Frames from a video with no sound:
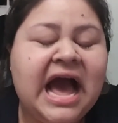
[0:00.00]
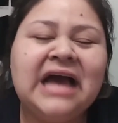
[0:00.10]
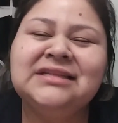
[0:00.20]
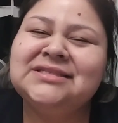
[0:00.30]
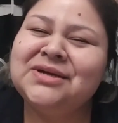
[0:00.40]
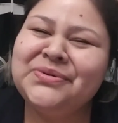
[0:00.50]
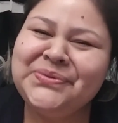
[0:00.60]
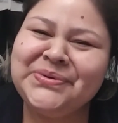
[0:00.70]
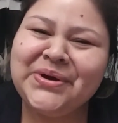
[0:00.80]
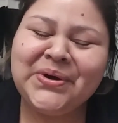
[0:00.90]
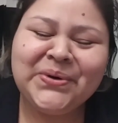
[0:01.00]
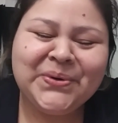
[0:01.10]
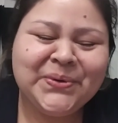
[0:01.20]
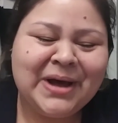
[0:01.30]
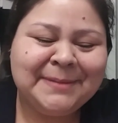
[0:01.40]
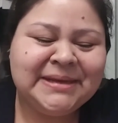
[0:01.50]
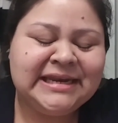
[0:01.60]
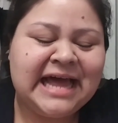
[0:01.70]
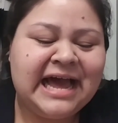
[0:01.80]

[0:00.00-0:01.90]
I don't know. I mean,